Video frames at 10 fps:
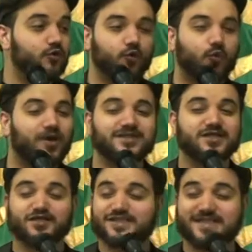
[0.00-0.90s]
What is
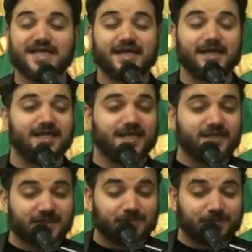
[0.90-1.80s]
our state
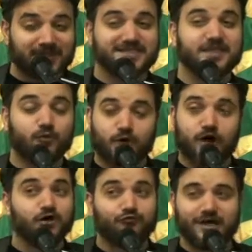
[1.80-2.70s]
in the place that we
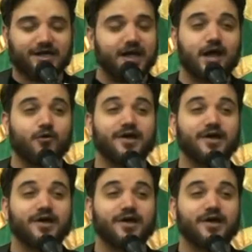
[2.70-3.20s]
are in right now?